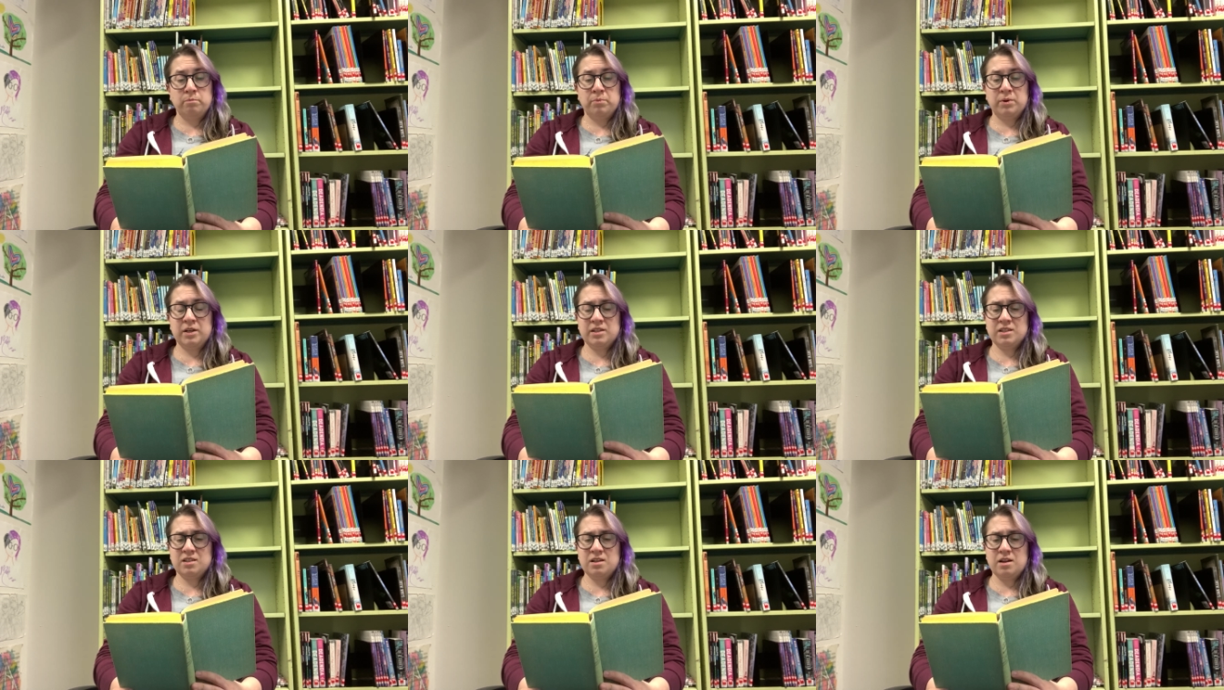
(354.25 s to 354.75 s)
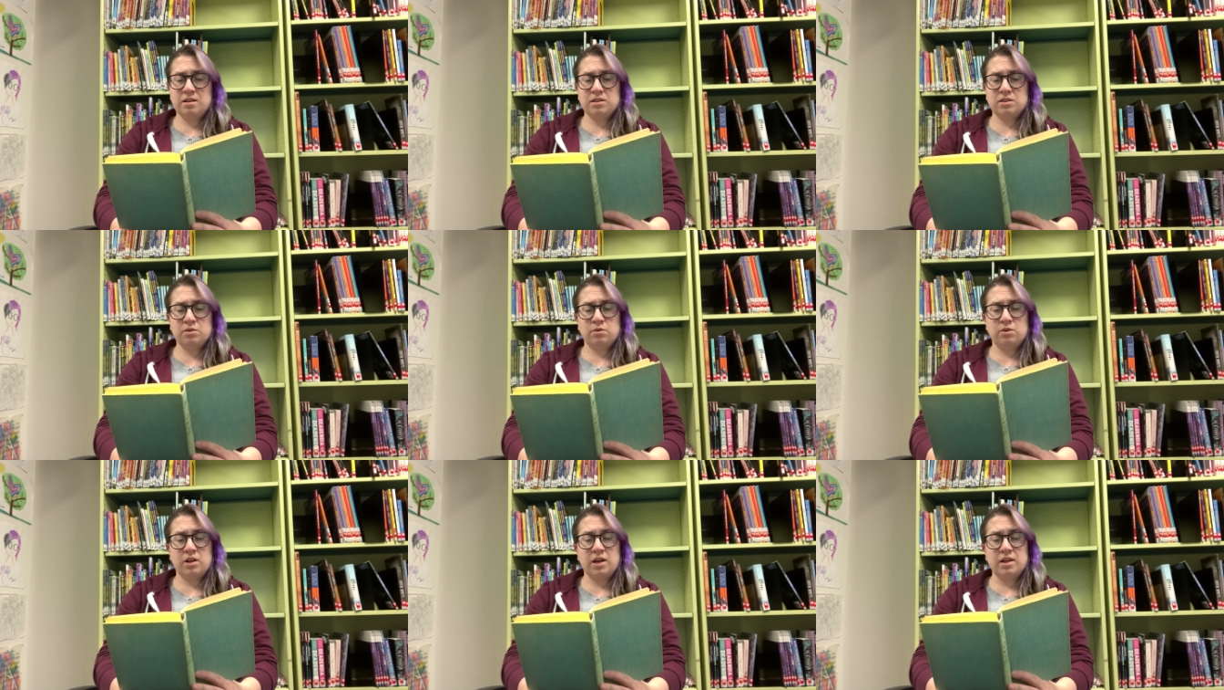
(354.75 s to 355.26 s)
but it's not
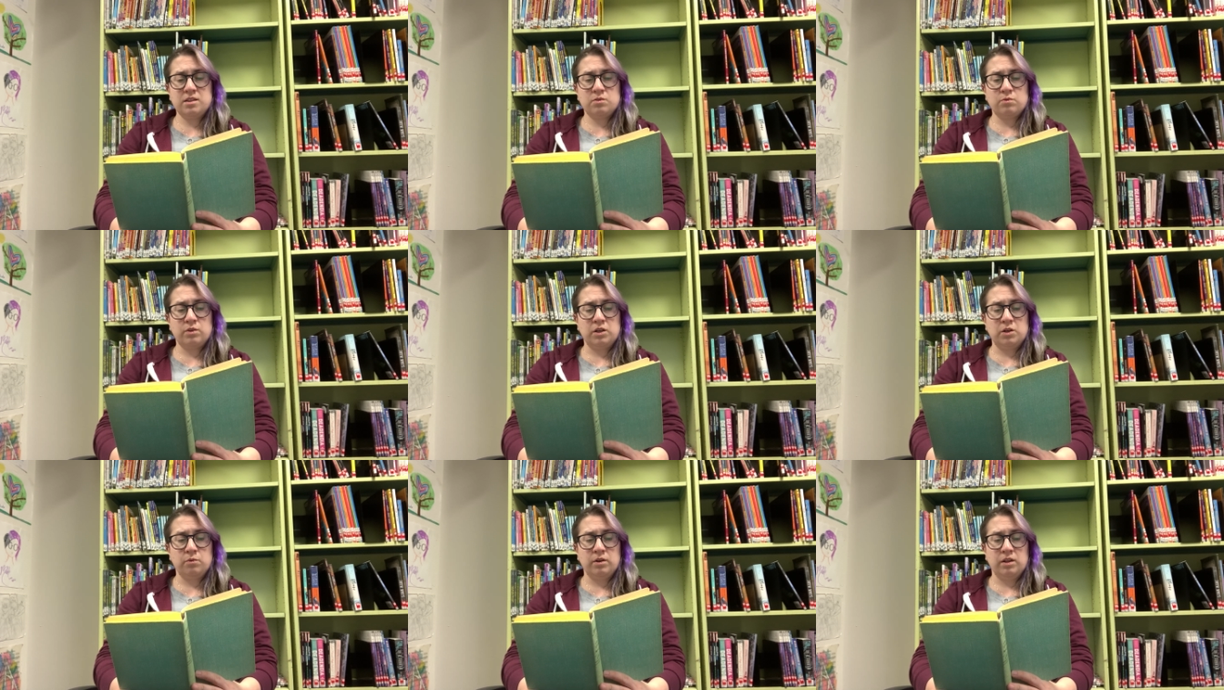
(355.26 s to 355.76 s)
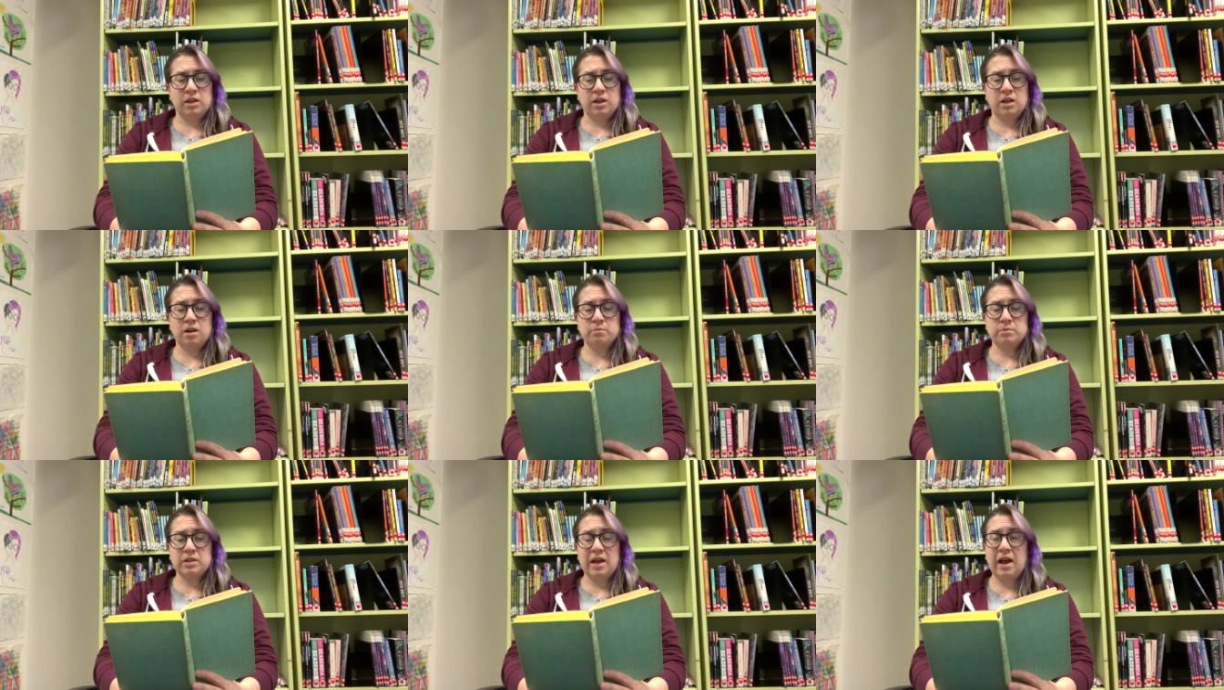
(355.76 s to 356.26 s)
so nice when you really
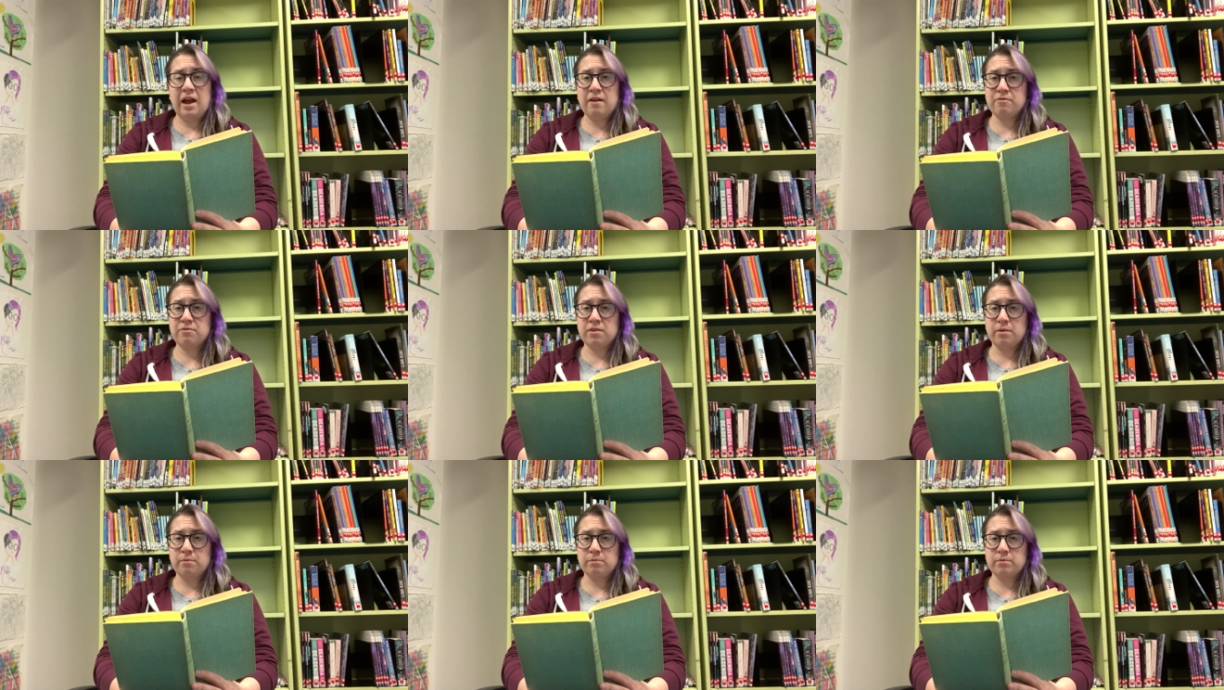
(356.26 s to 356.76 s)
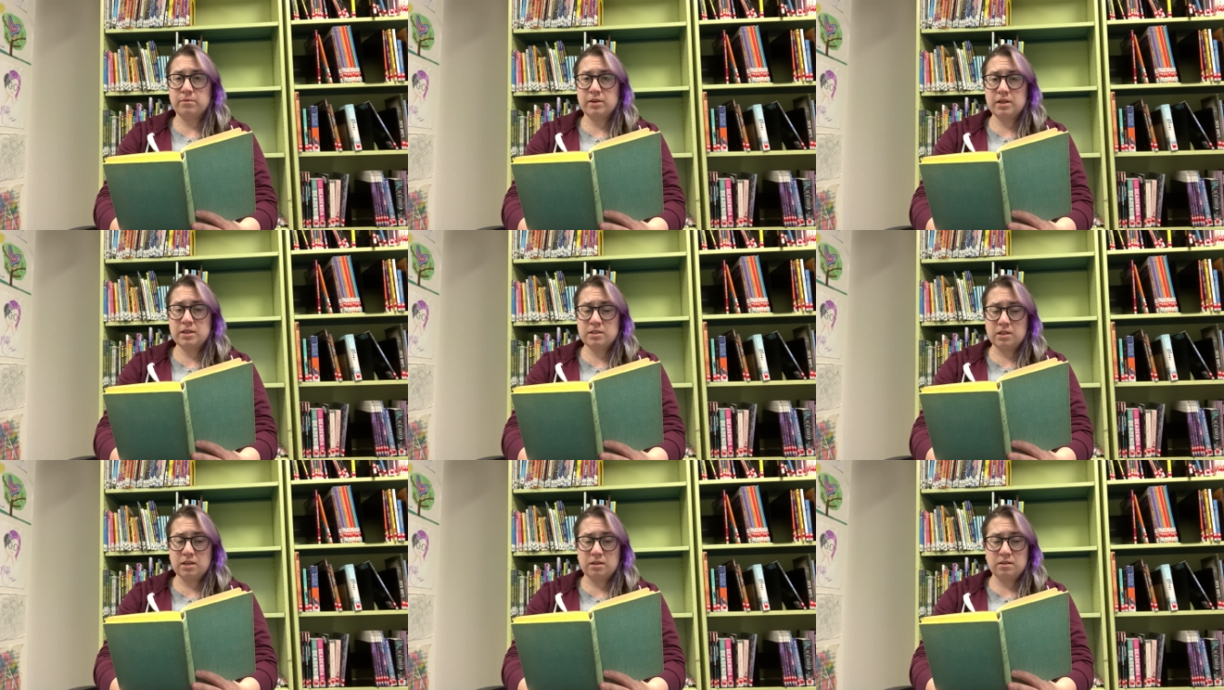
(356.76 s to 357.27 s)
come to have them,
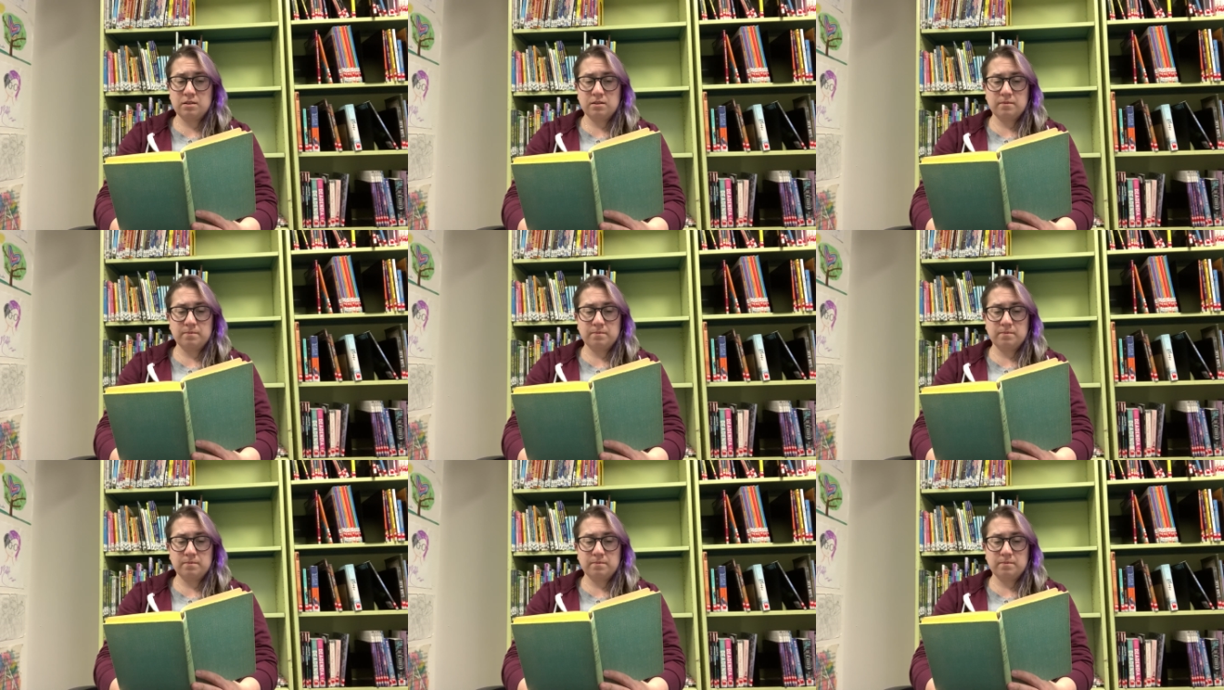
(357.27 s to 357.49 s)
is it?